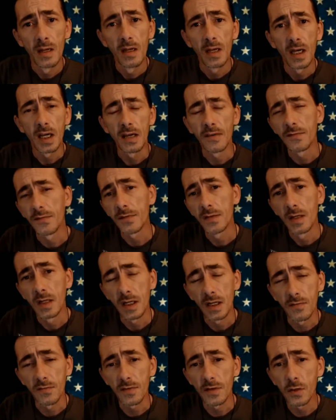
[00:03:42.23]
if
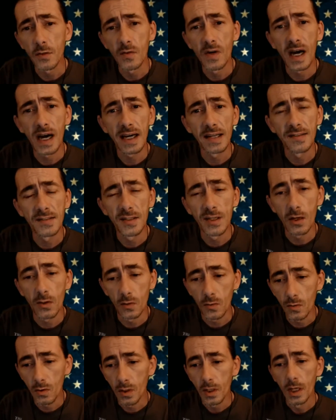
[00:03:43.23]
you guys
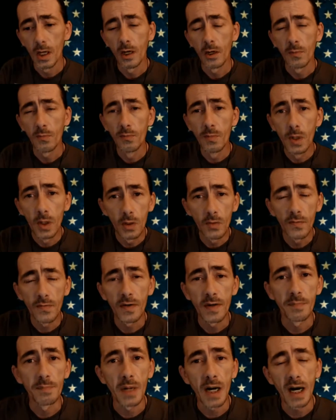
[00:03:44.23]
don't move a
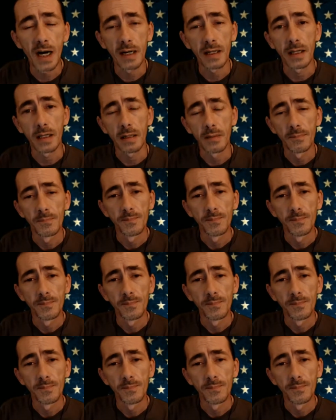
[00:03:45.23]
body."